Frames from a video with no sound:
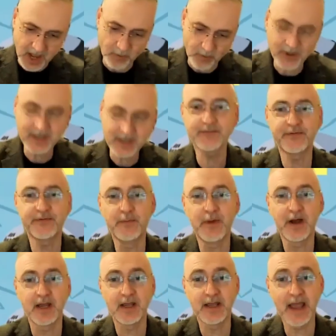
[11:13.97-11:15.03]
I went in for
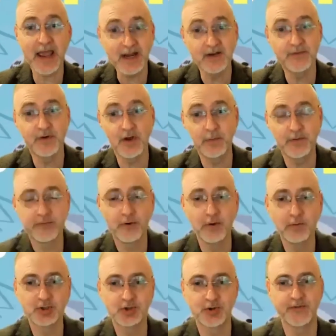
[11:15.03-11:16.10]
my end of year
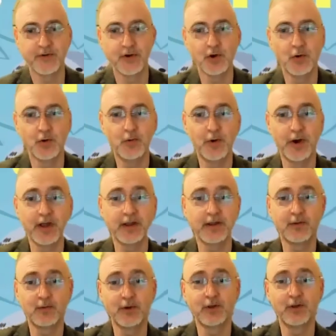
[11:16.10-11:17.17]
performance review
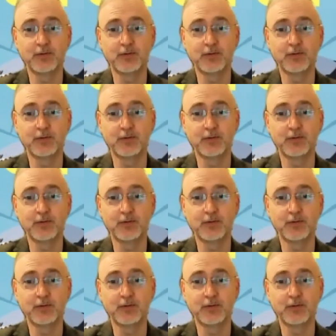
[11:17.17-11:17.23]
with